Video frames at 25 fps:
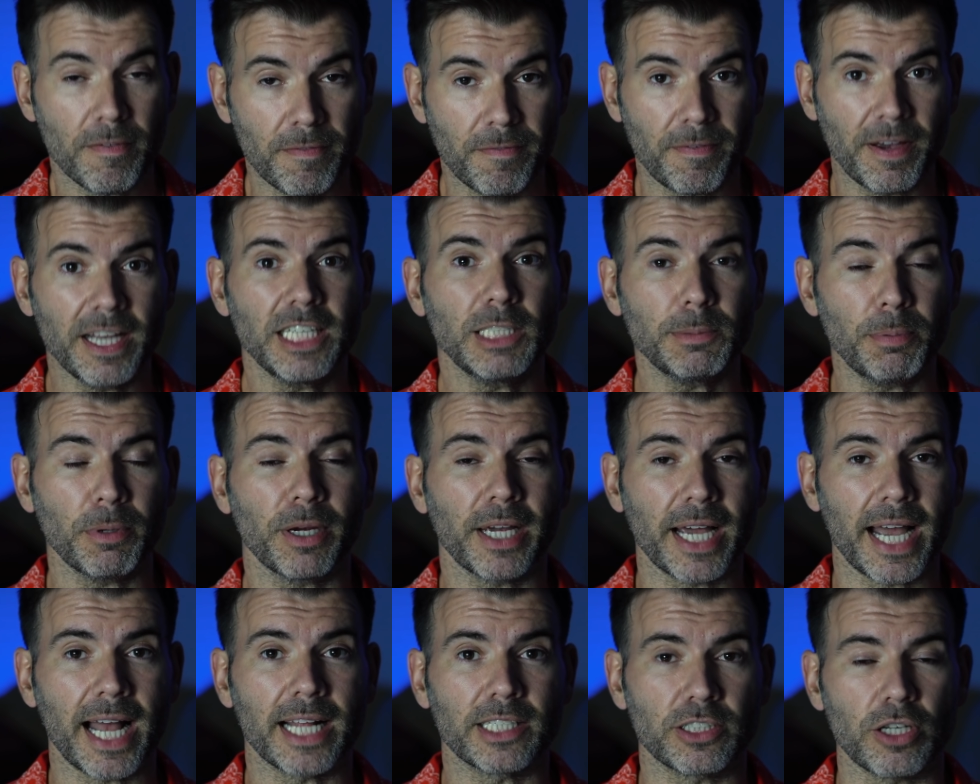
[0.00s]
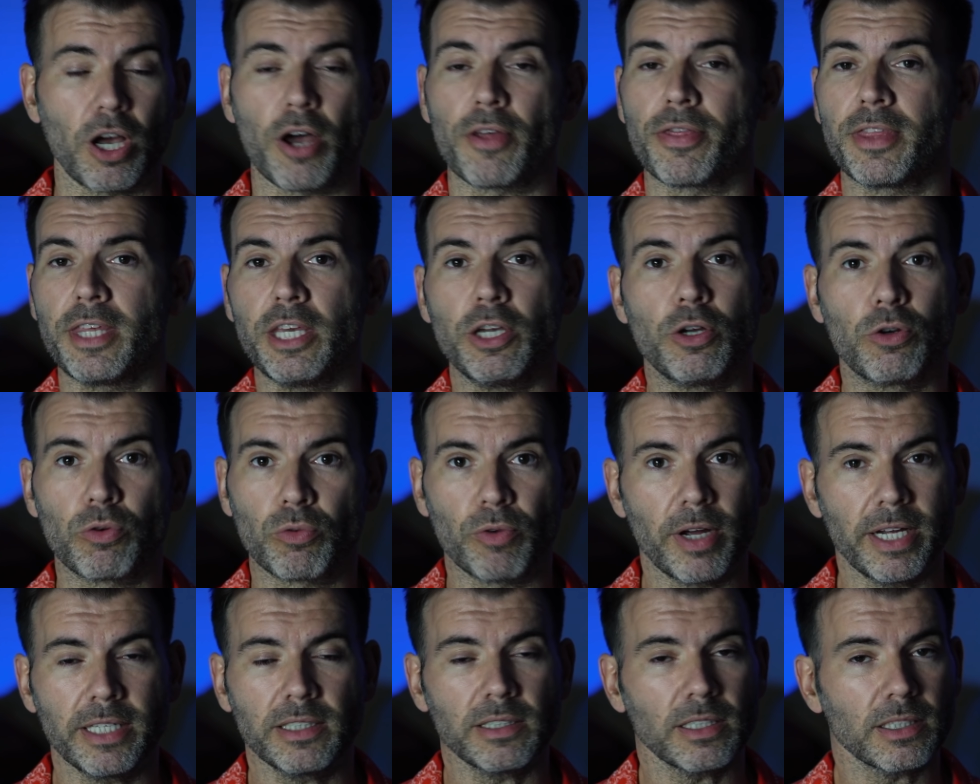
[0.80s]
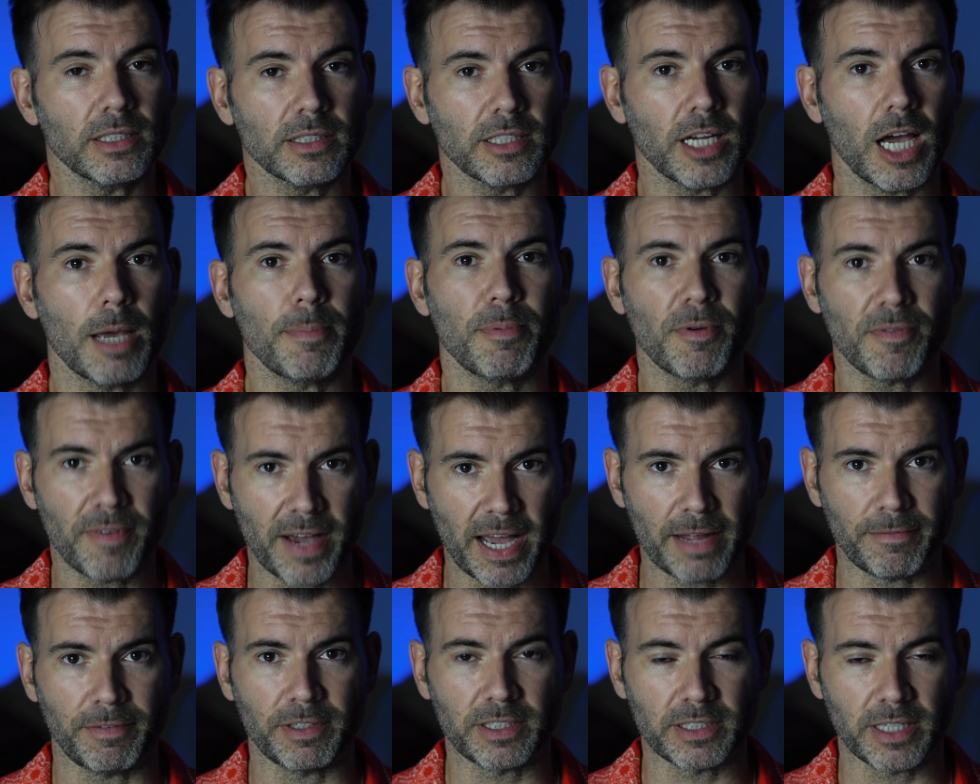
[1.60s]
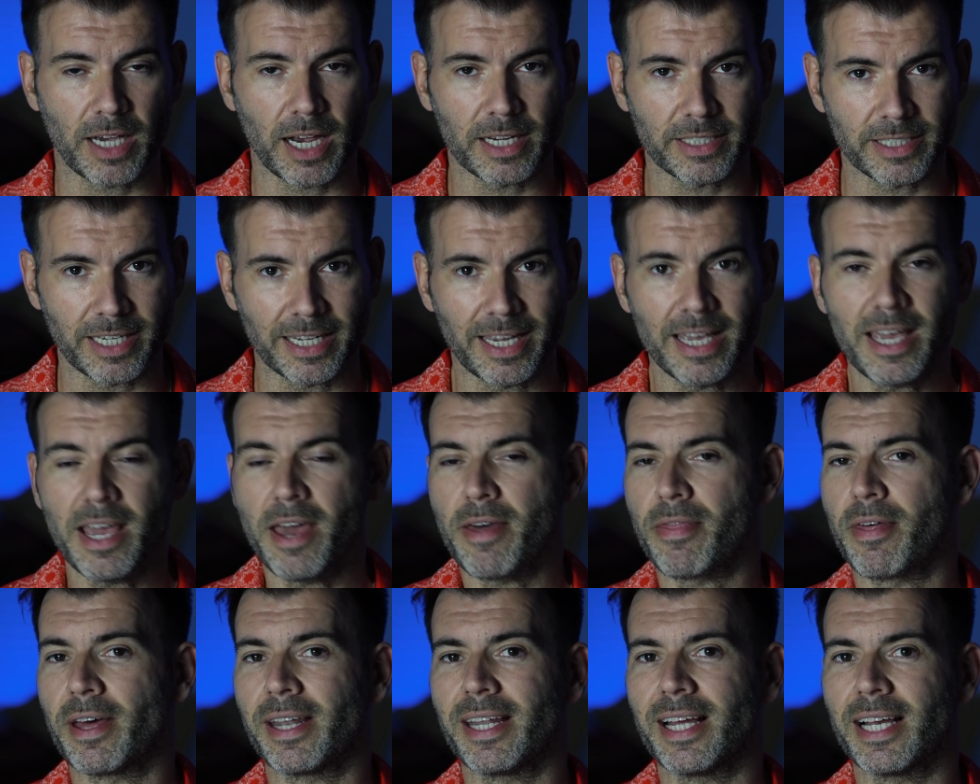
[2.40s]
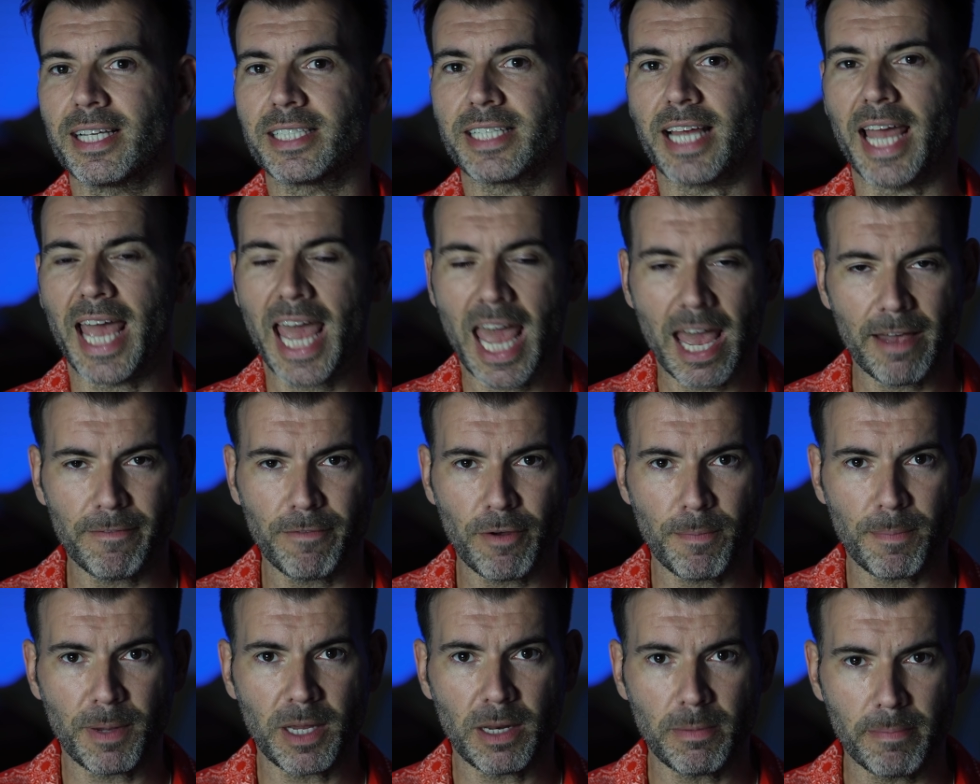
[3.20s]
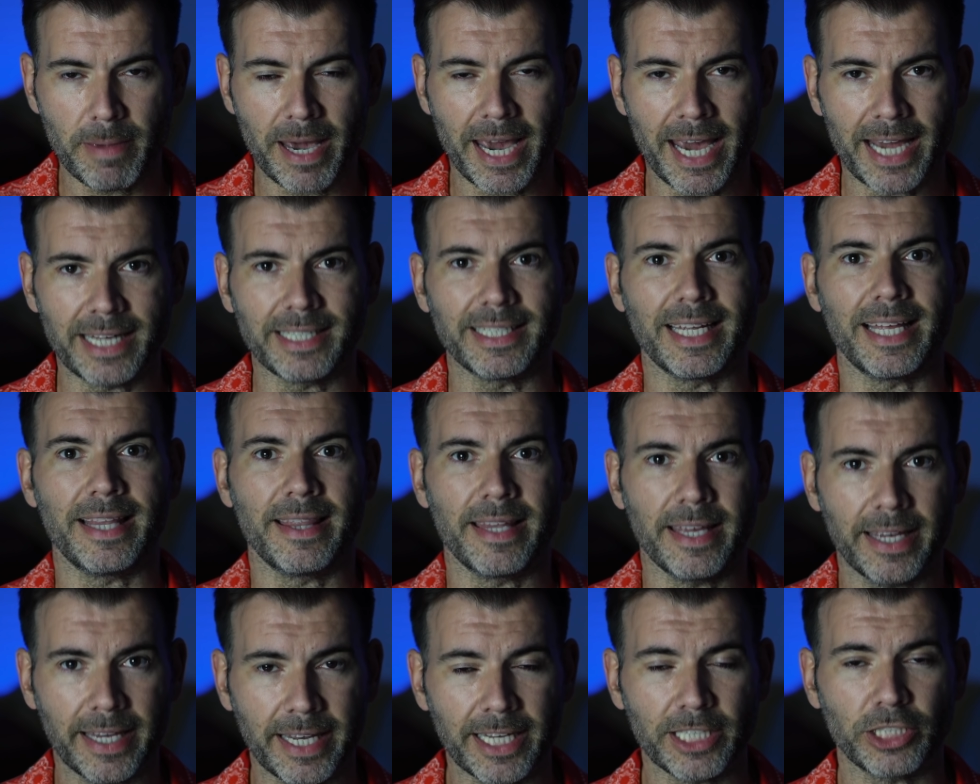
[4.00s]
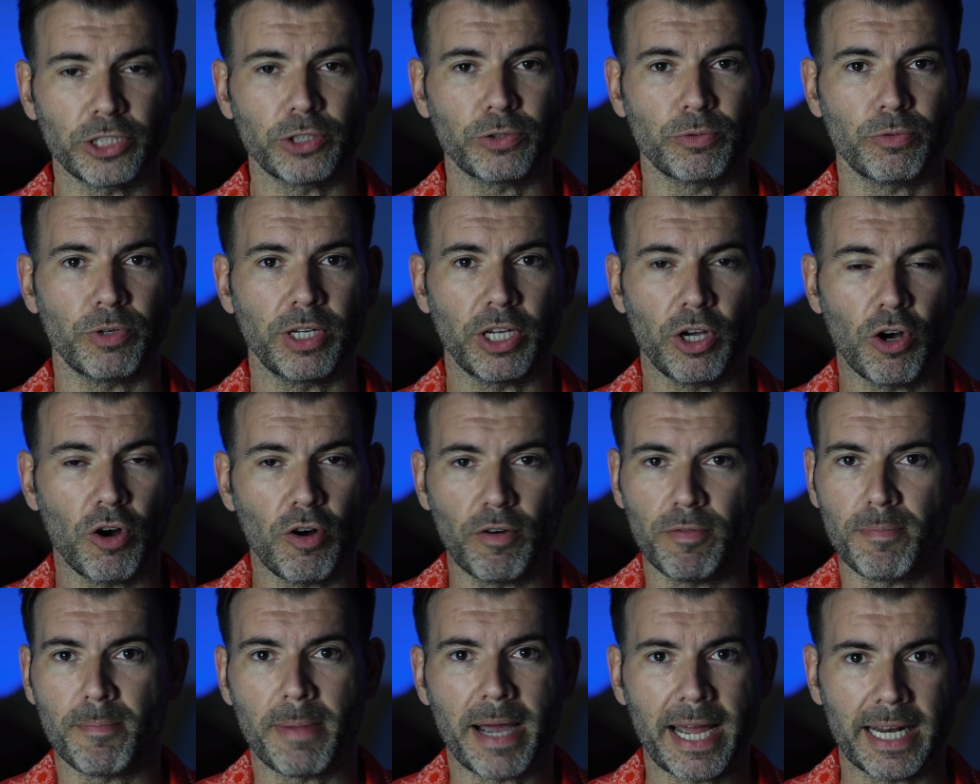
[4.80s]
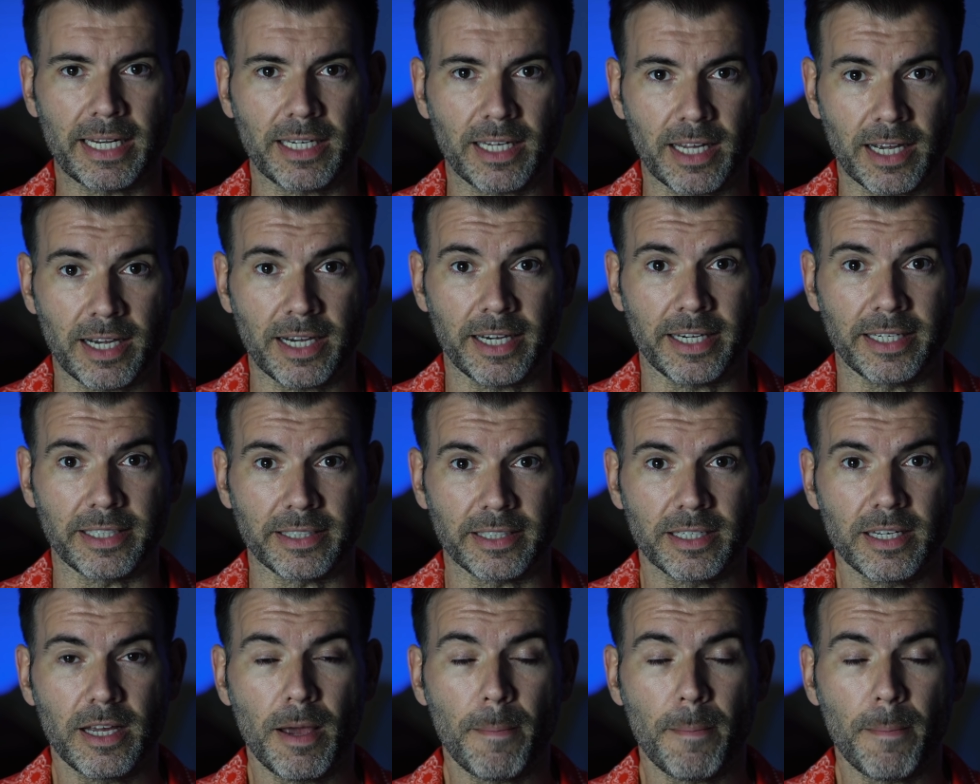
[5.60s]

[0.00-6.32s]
Facebook ads are the greatest type of advertising that has ever been made in the history of mankind.